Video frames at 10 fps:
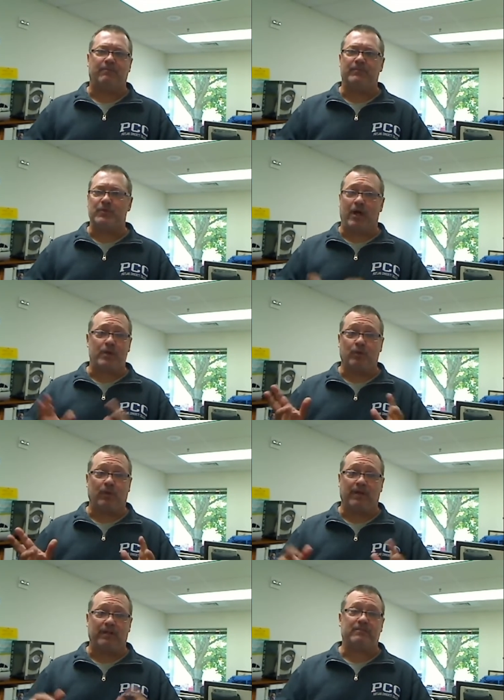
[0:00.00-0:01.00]

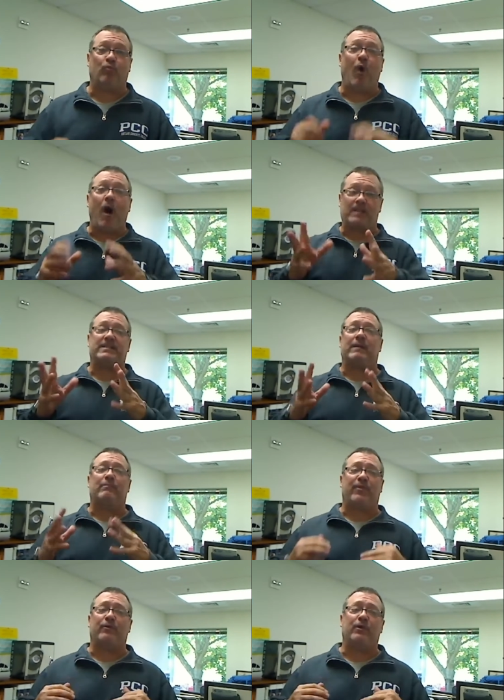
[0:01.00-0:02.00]
Joshua, walks them
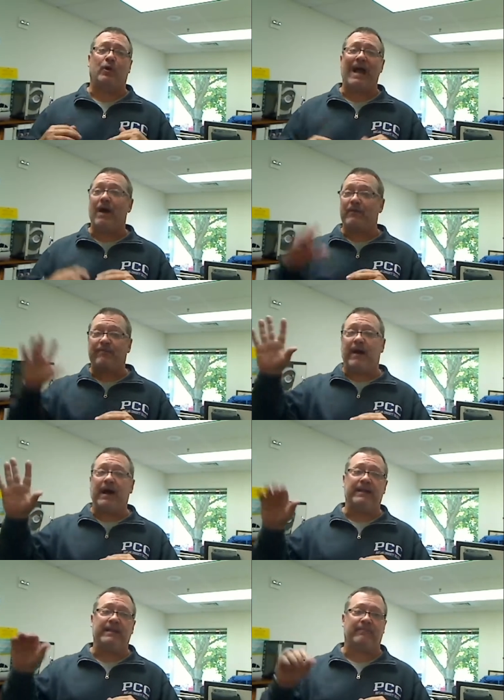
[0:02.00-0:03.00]
through how to
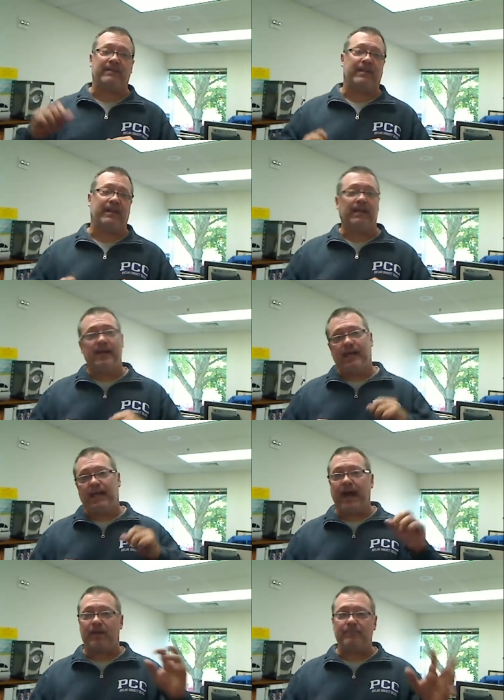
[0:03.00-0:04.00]
find everything
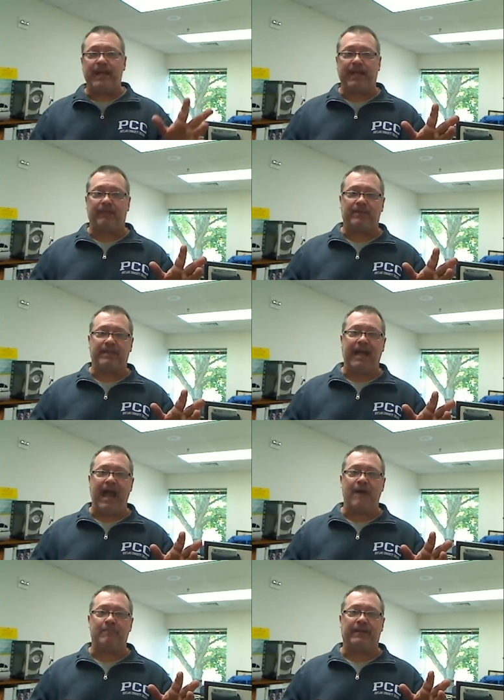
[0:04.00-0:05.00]
and how to make everything
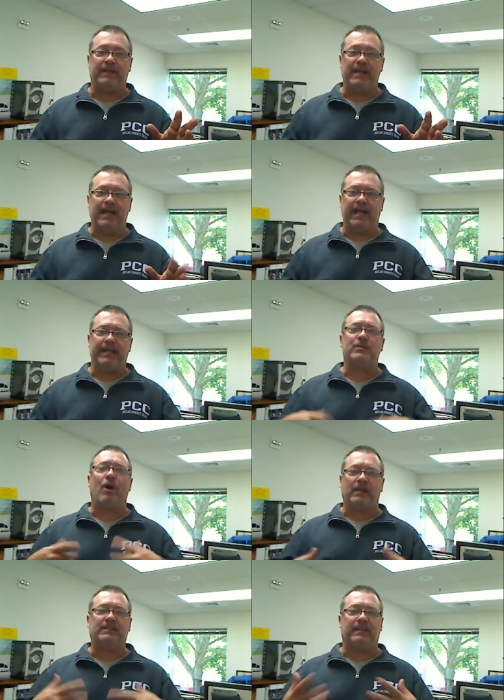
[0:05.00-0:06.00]
happen. And he
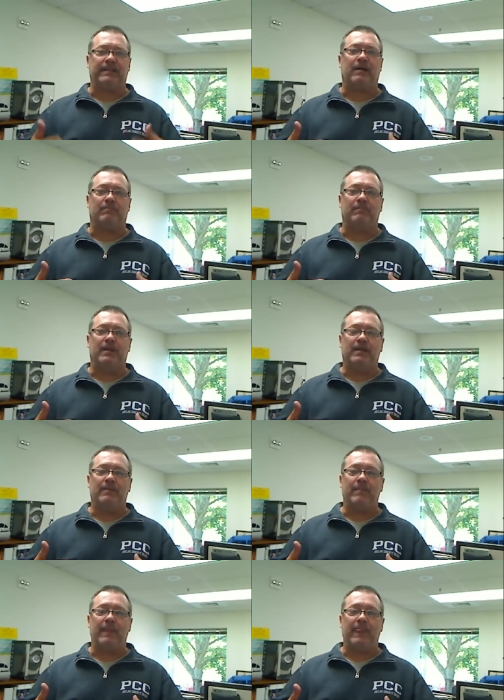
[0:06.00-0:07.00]
talks to them
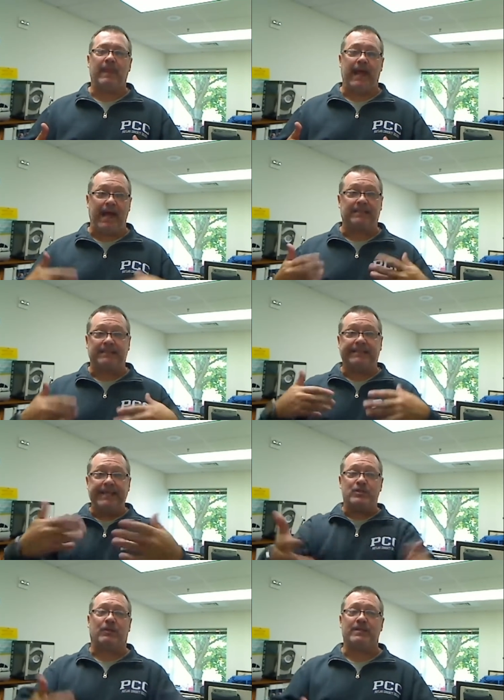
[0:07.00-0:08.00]
as a
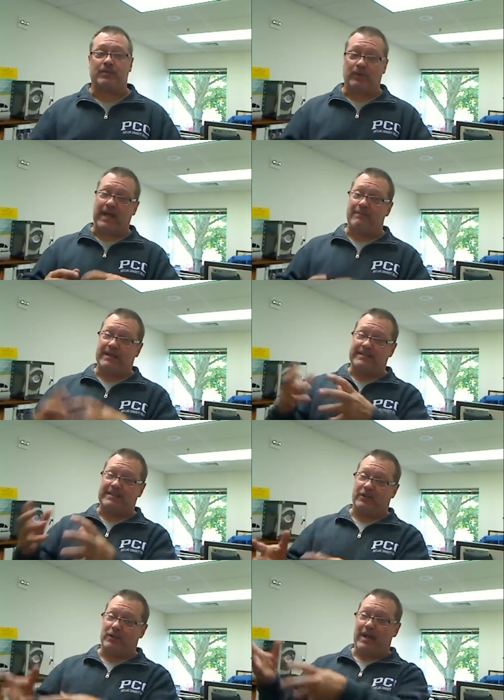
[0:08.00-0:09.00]
teacher. He says, okay, I'm going to
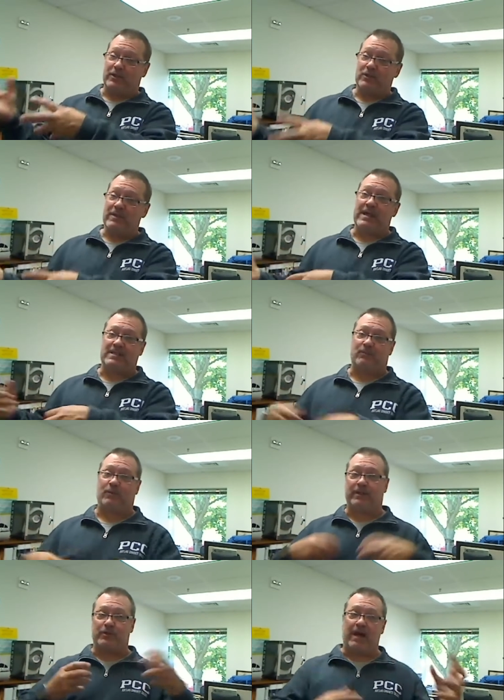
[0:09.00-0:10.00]
tell you how to do this, and
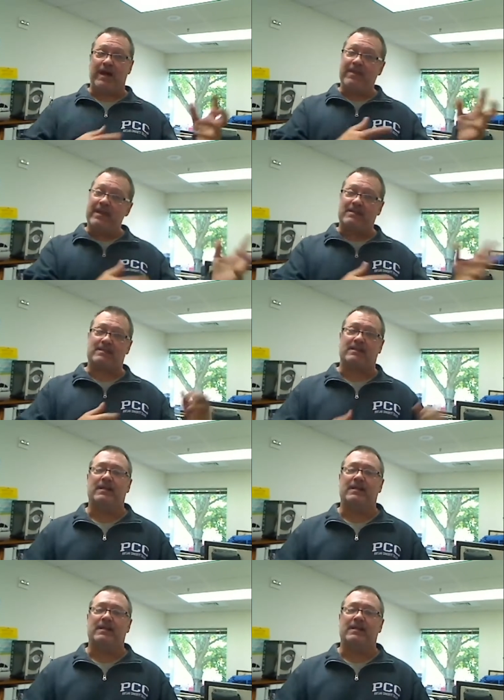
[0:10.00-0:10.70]
we're going to try this.